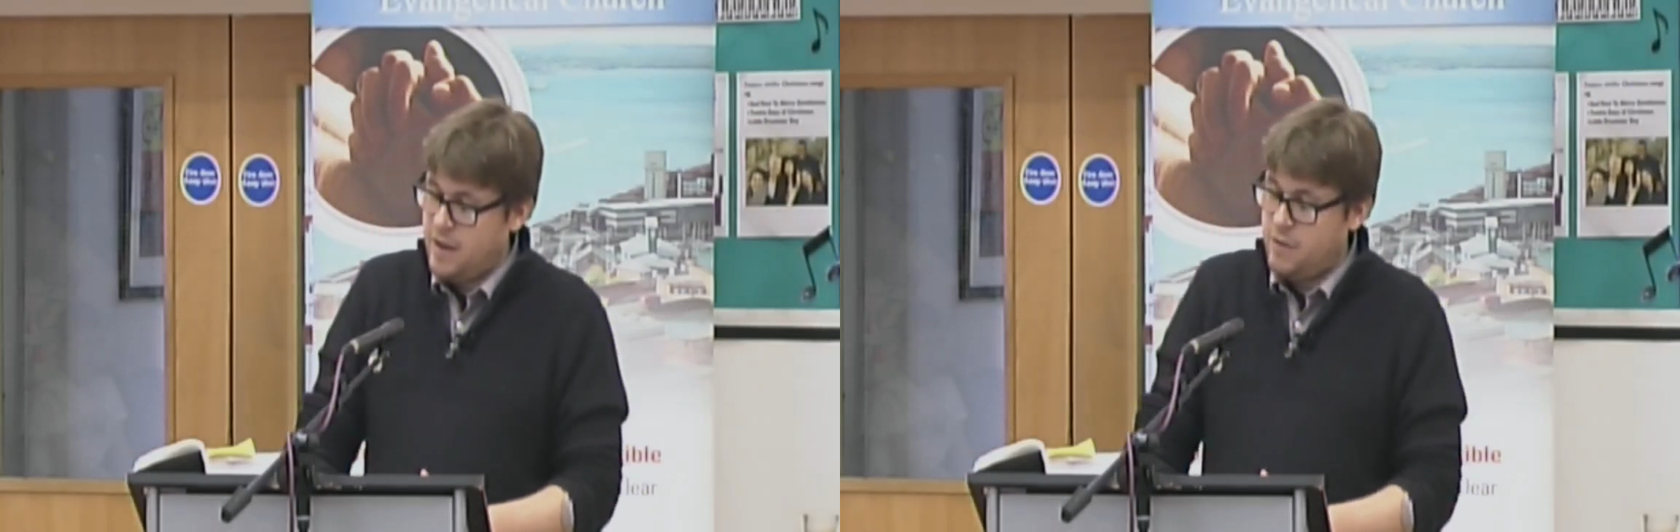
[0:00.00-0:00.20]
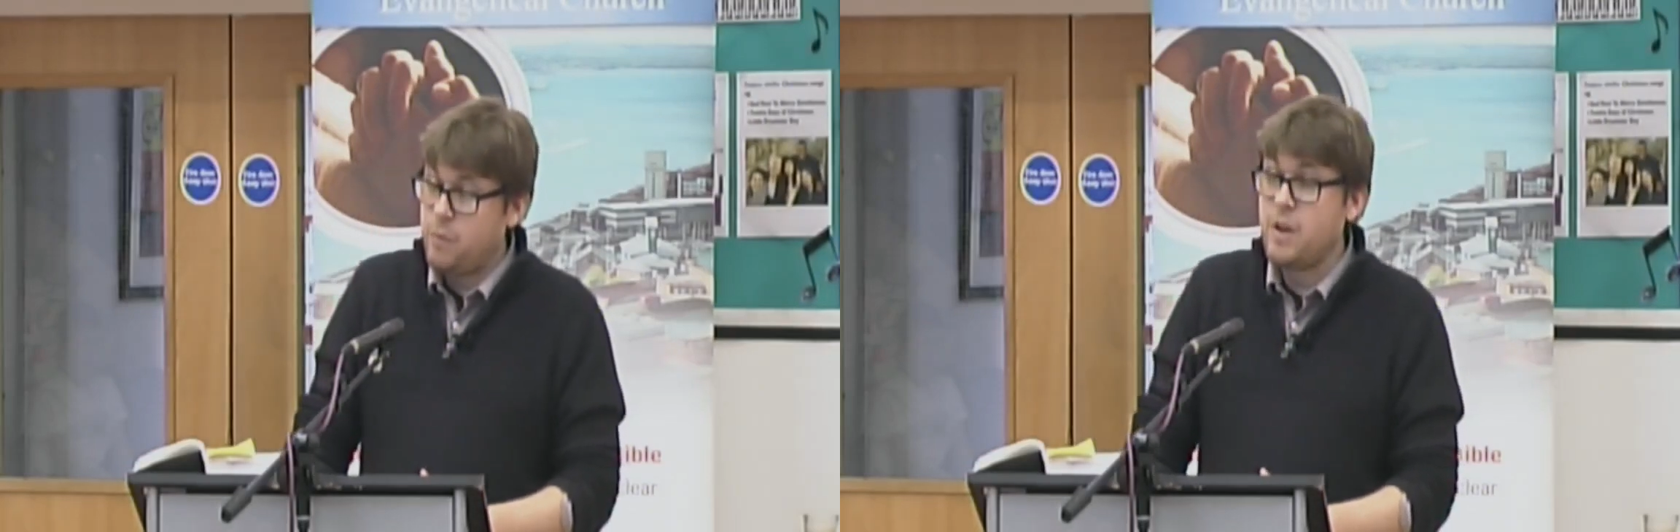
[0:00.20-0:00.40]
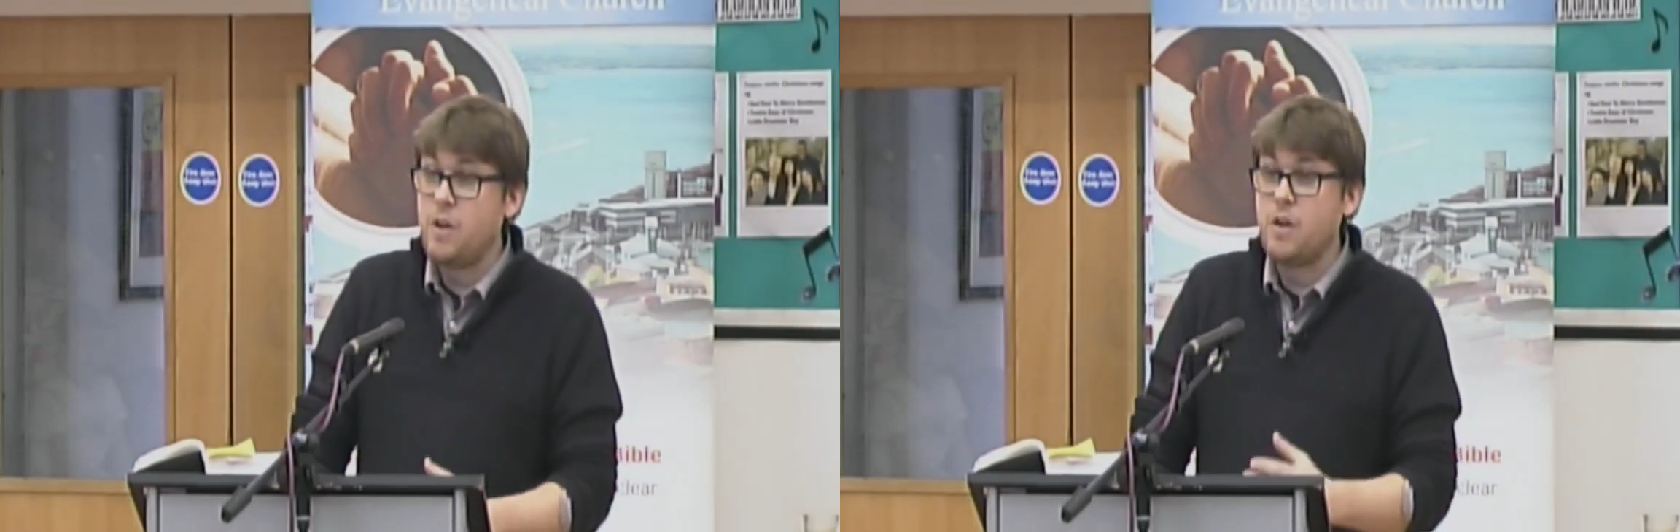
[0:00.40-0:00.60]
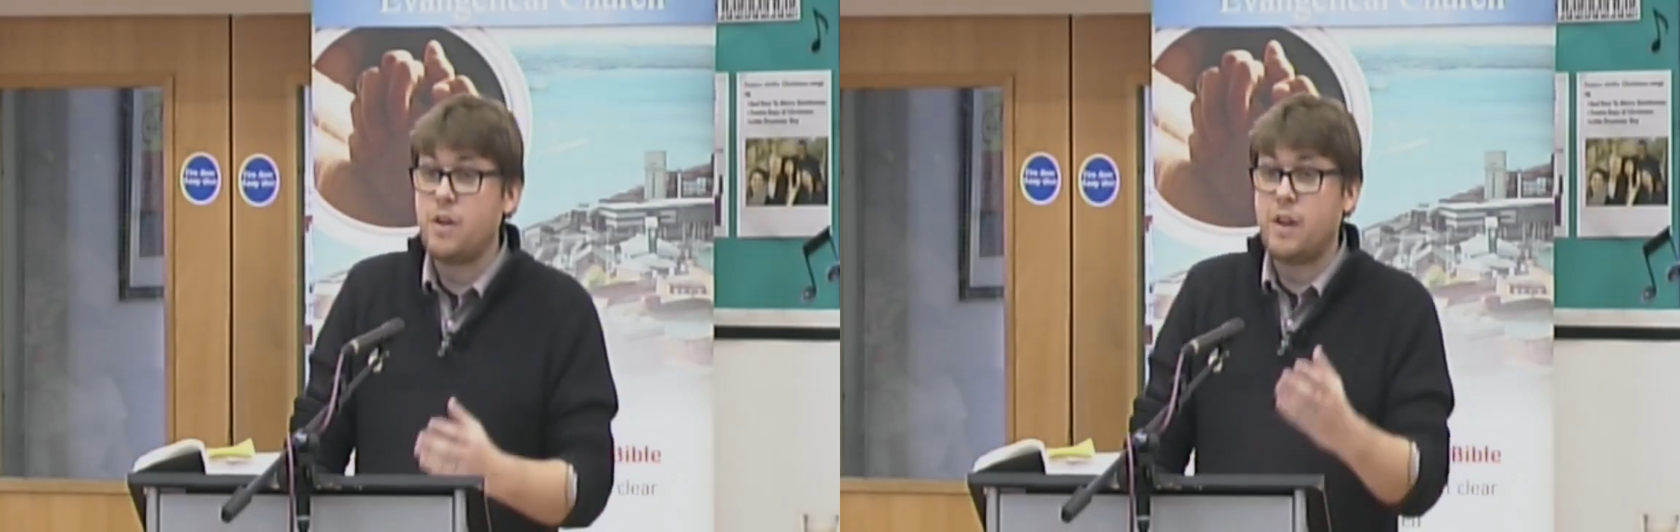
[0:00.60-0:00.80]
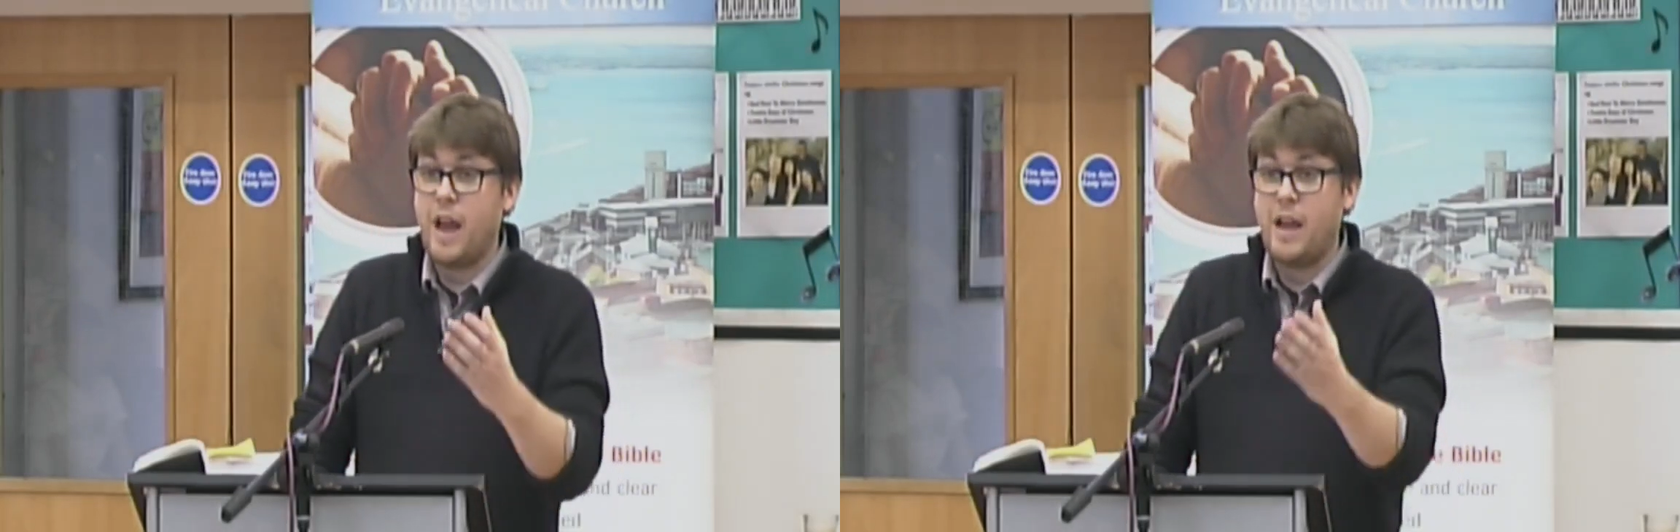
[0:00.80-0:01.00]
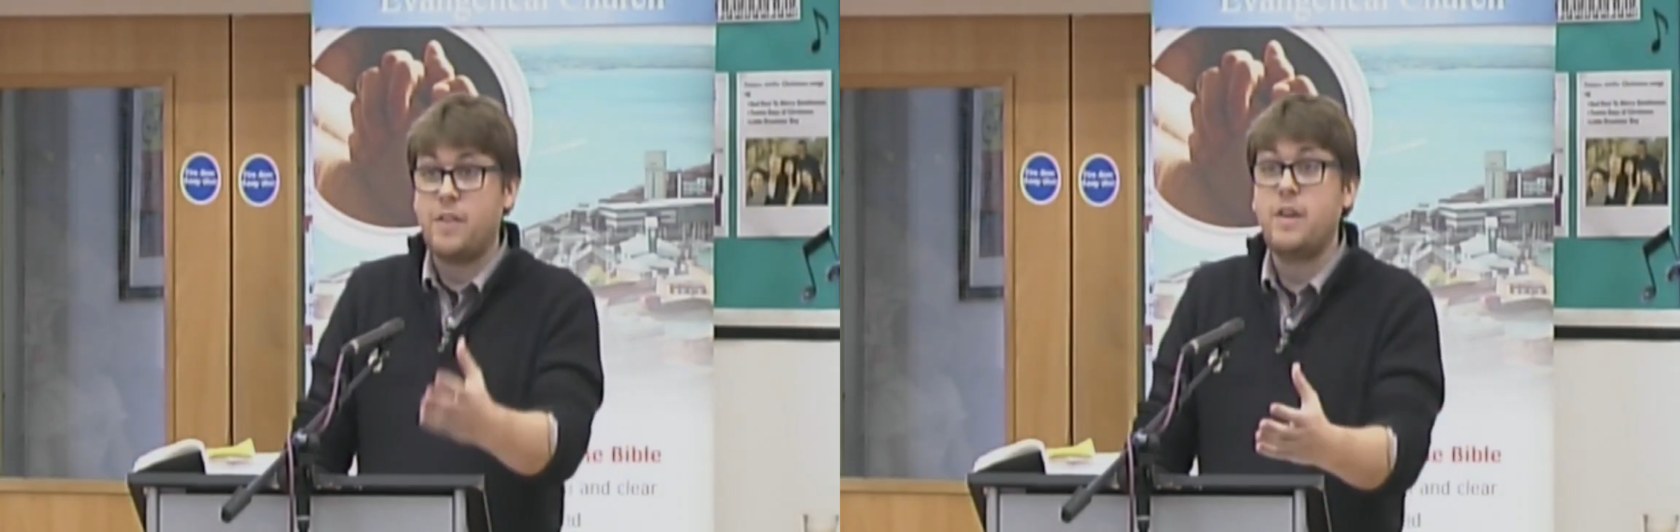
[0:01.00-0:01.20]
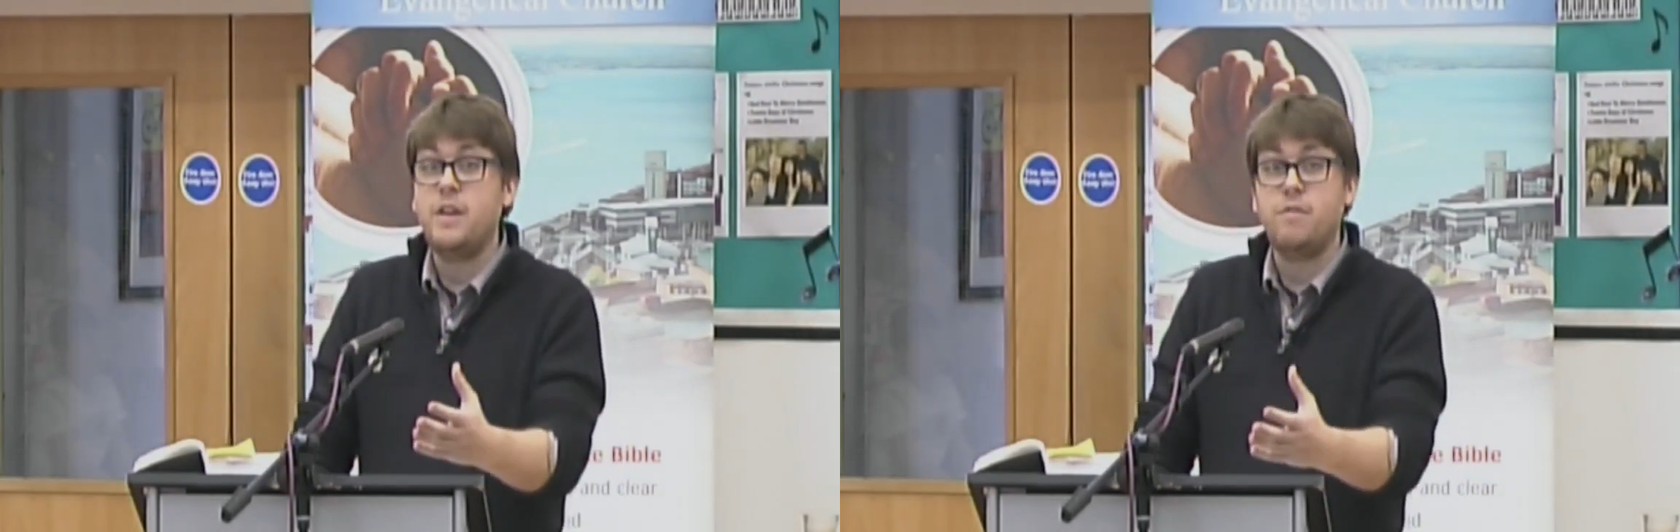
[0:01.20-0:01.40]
we look at the